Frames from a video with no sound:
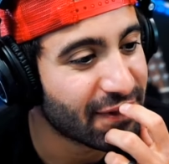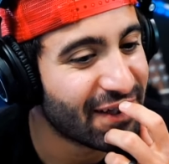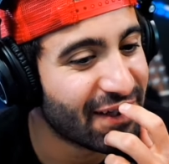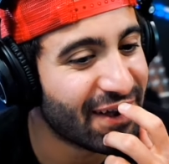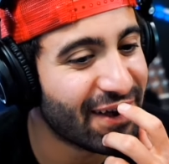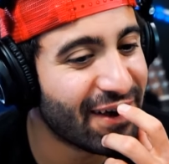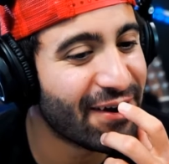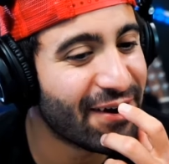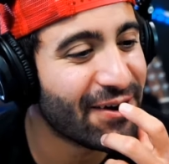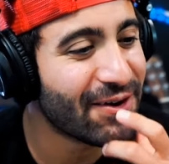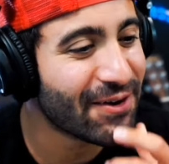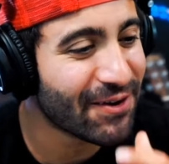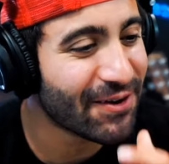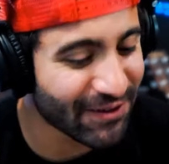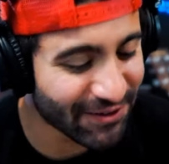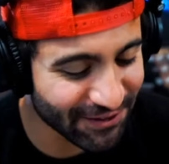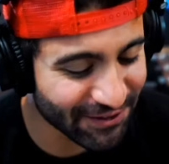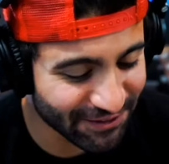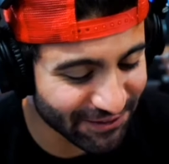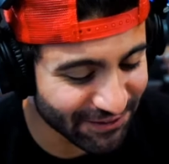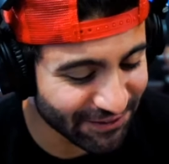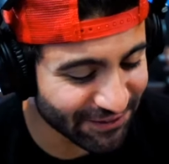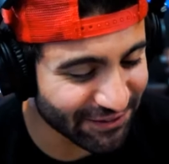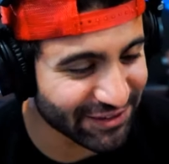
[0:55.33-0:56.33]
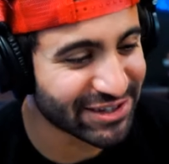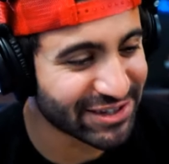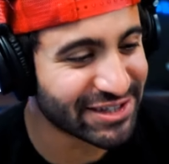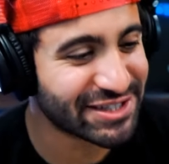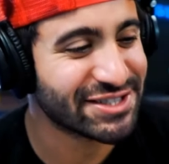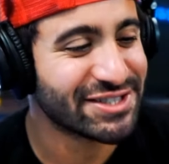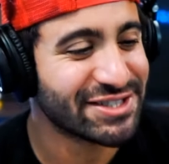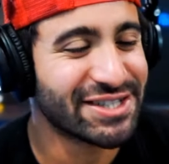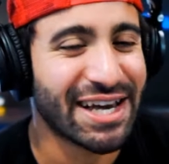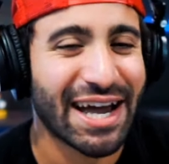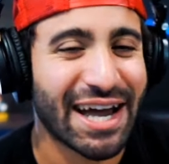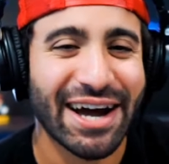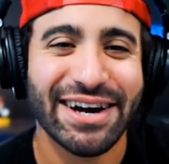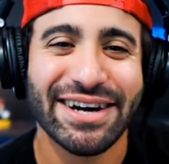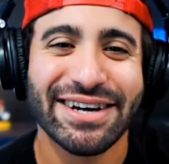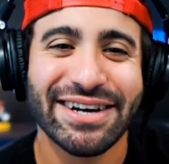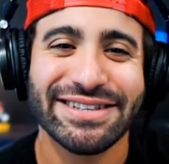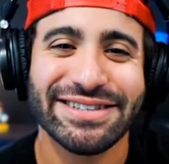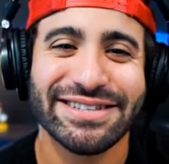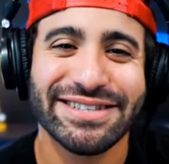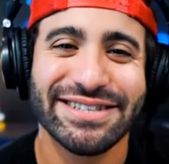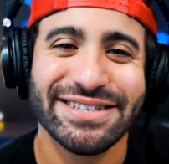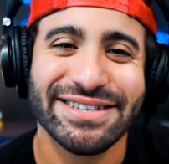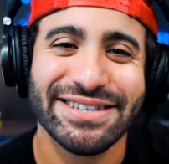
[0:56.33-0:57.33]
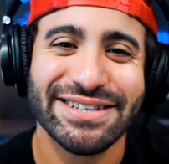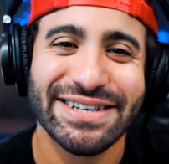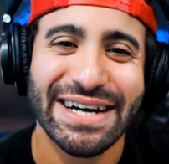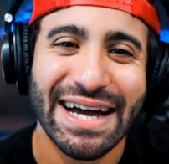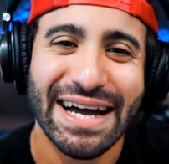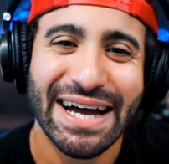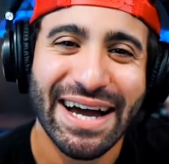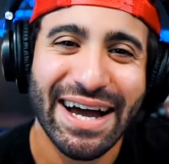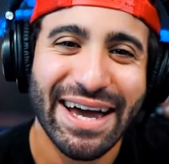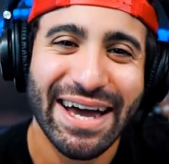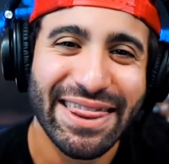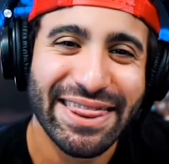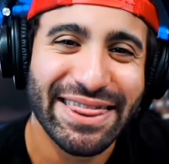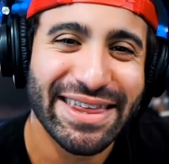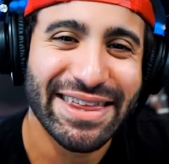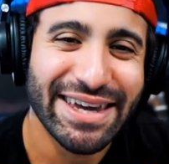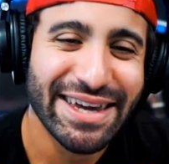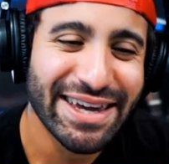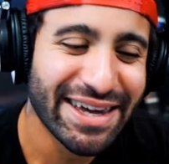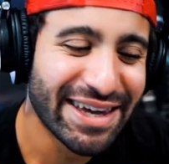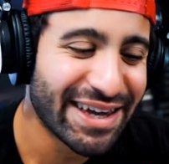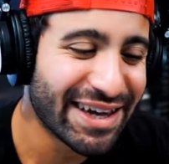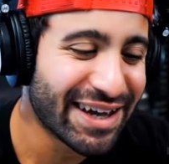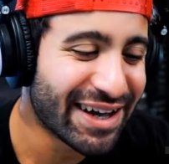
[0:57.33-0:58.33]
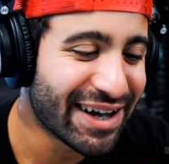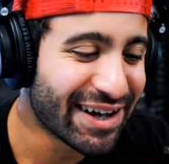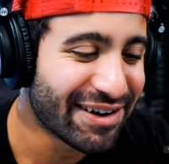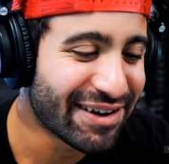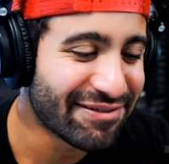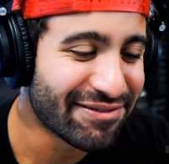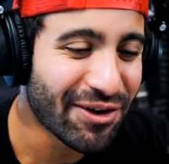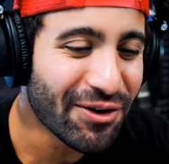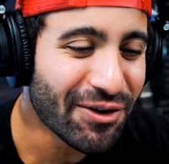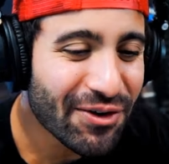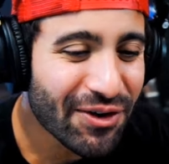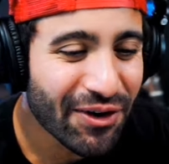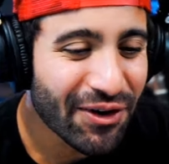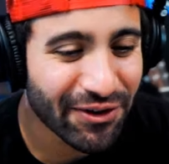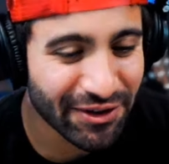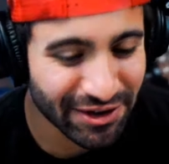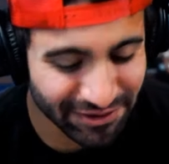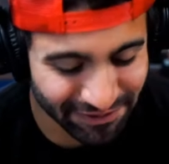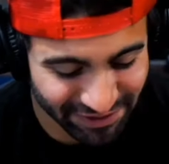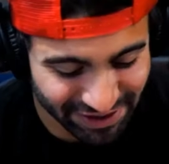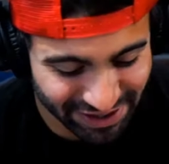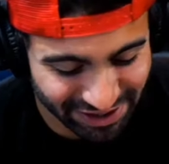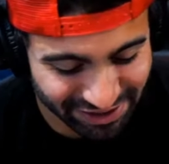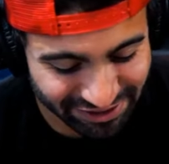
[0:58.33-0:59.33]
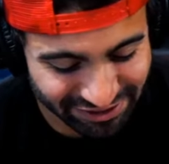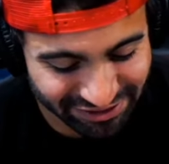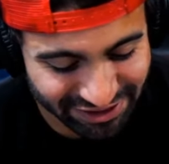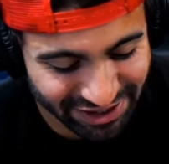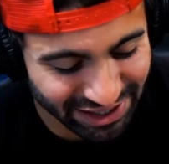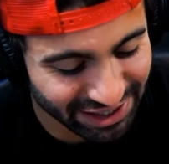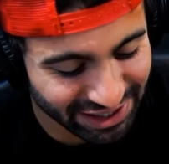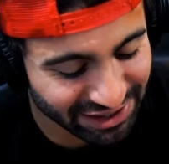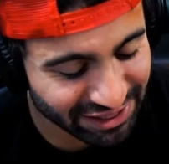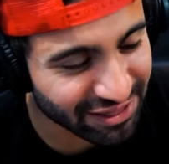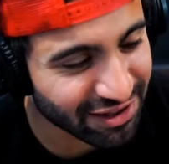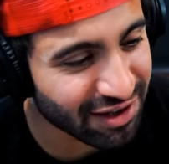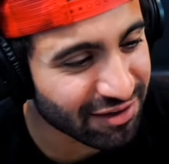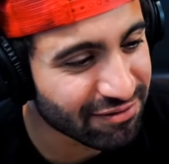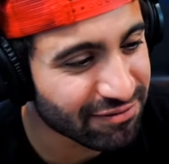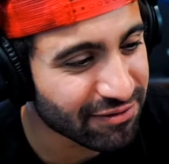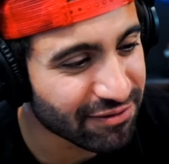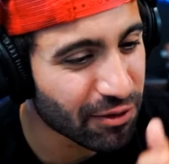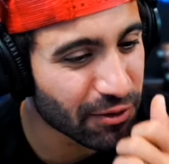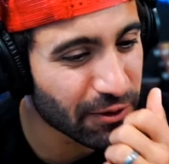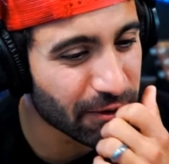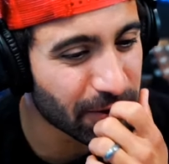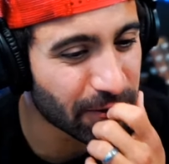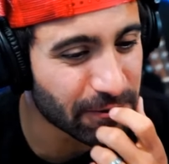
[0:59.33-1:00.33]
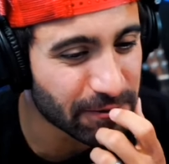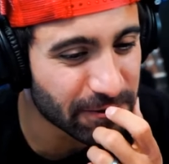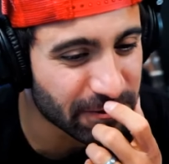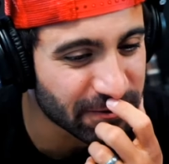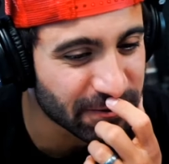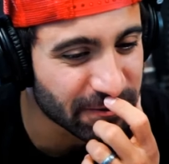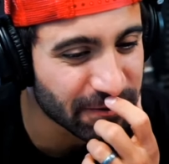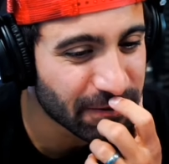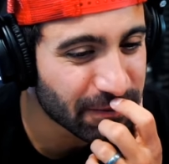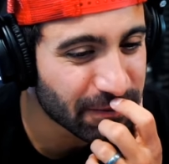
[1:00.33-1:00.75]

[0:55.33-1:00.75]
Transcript: Oh, shout out to the vocoder, man. Sticking love vocoders.